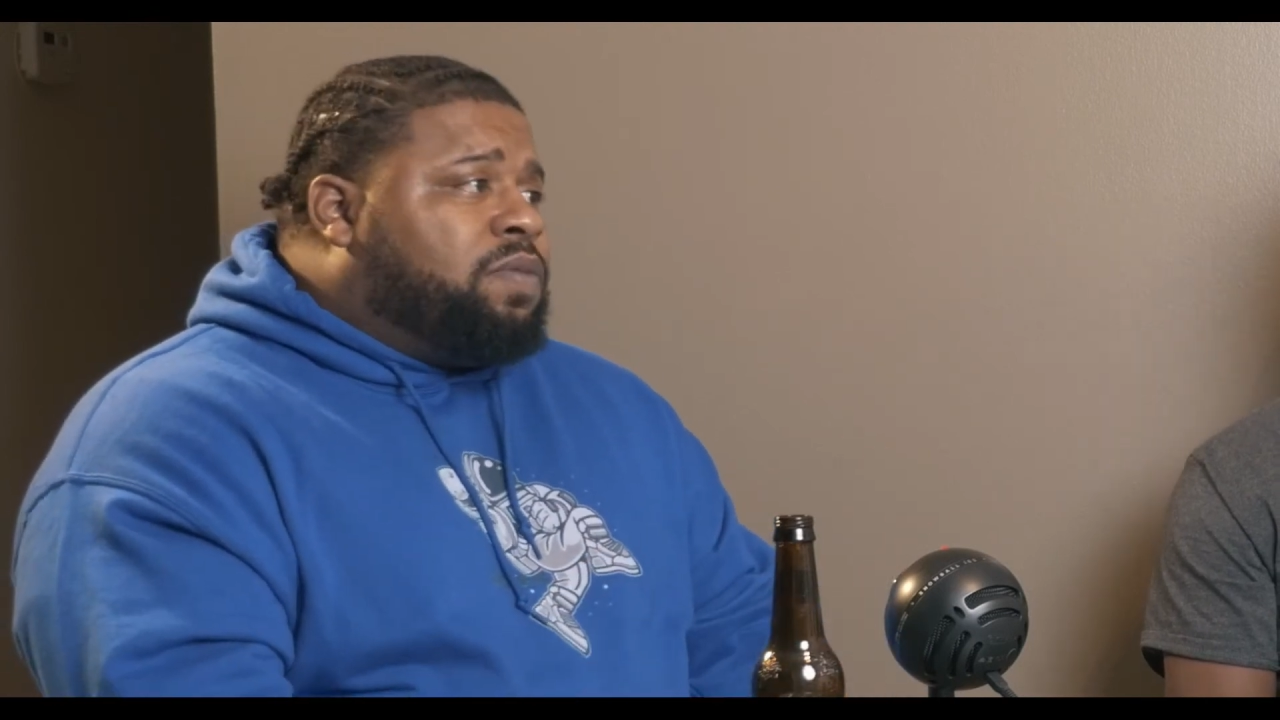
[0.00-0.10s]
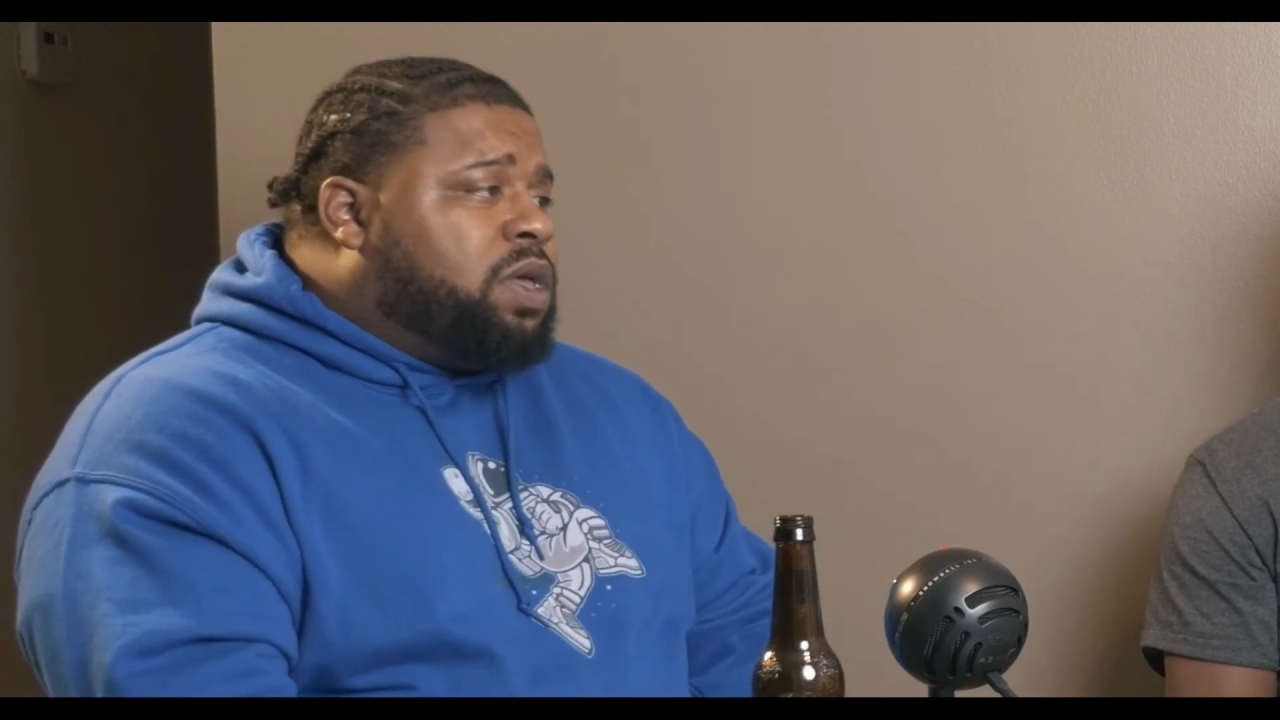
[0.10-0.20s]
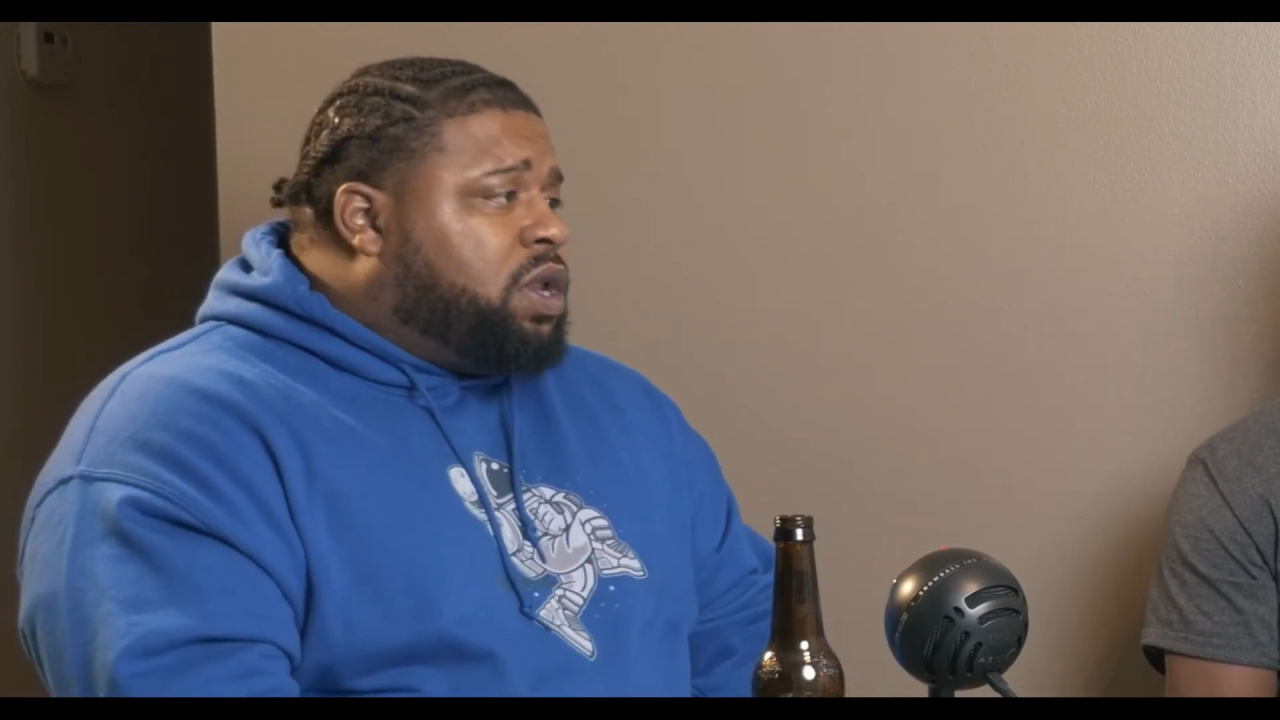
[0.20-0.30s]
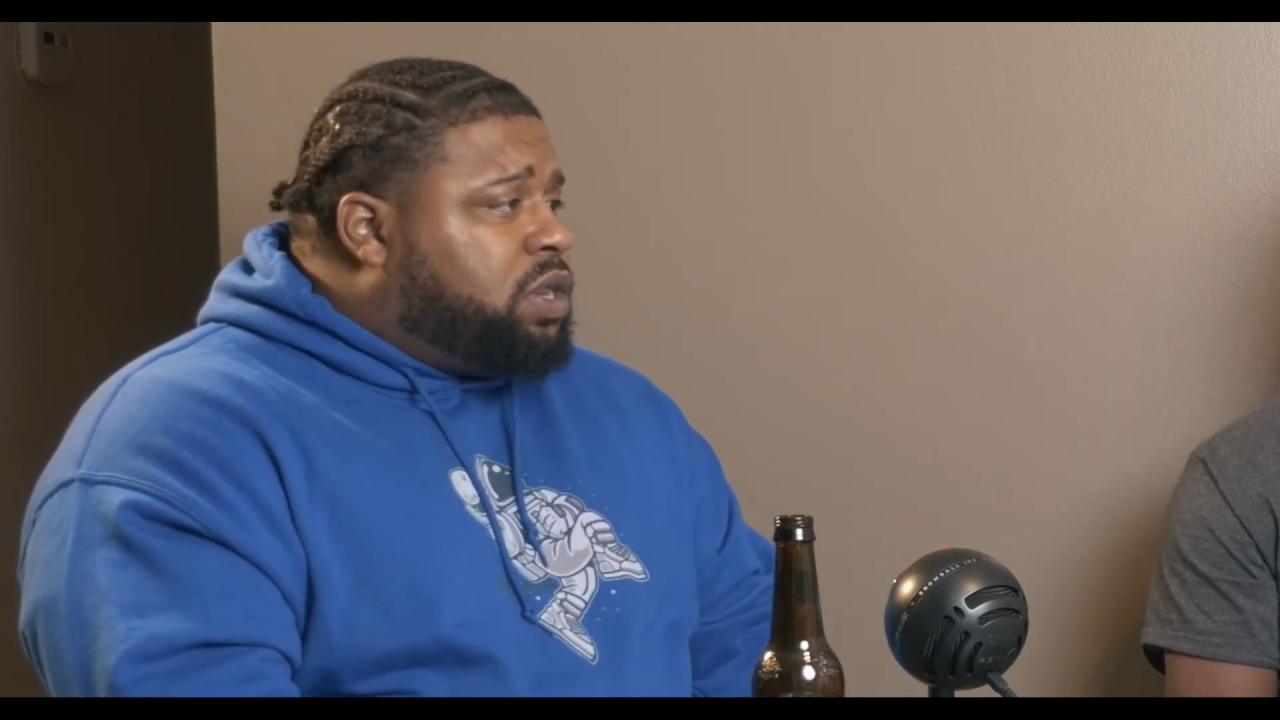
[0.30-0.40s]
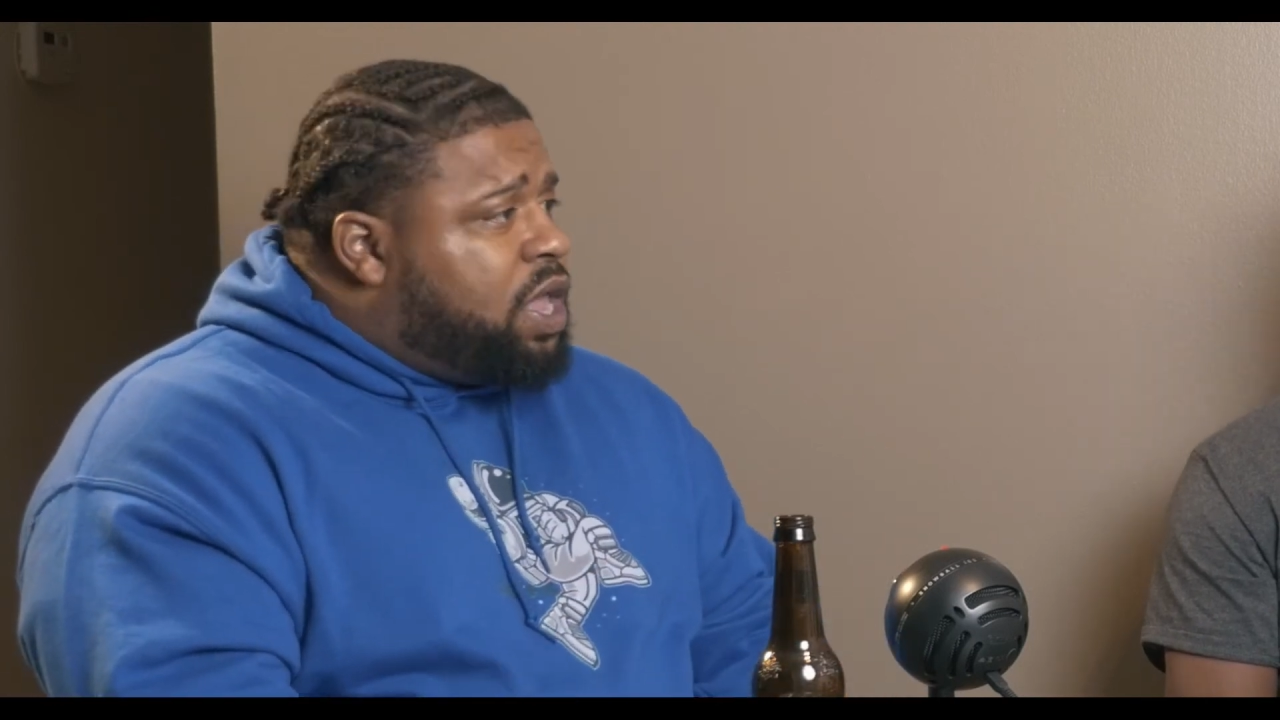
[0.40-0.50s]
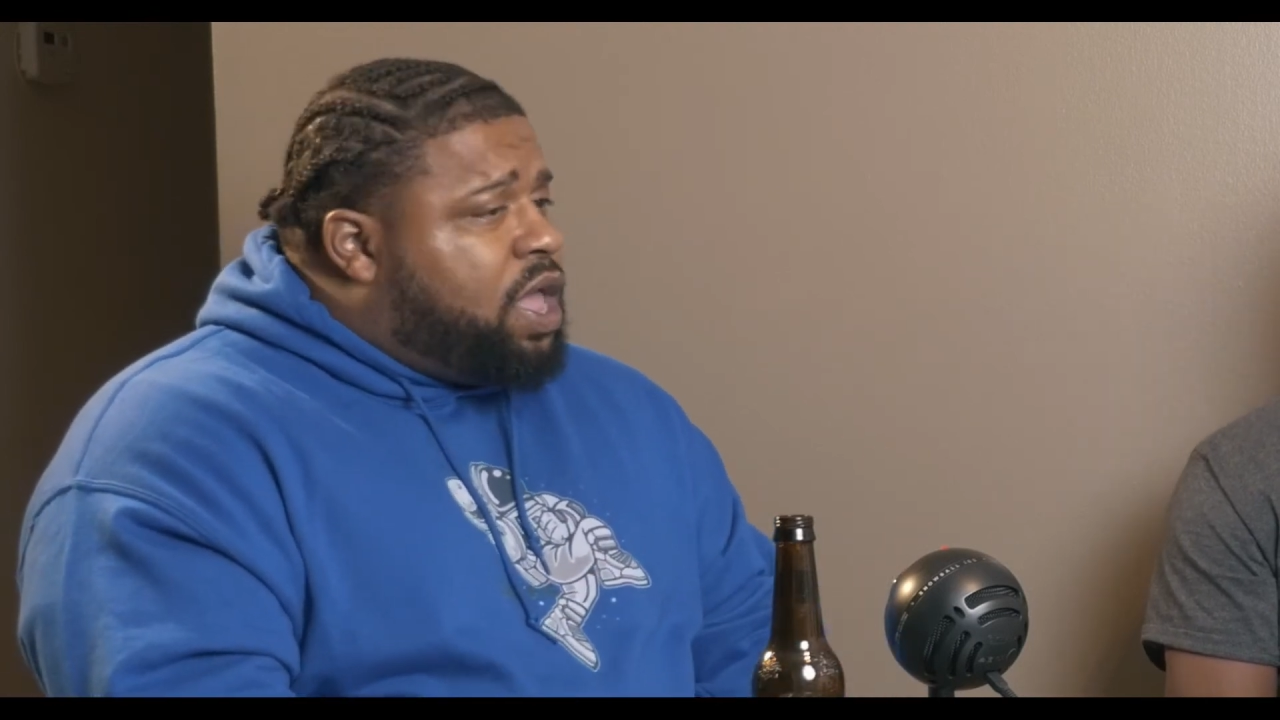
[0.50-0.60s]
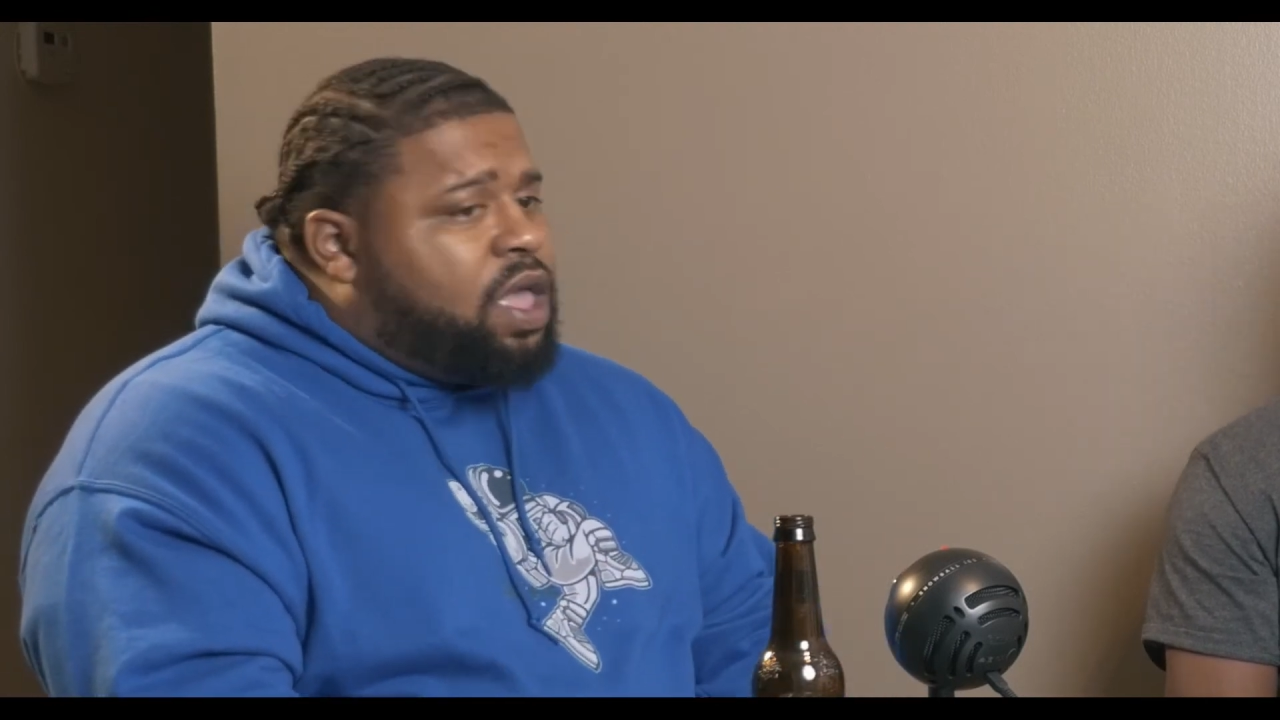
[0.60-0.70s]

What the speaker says: good at that.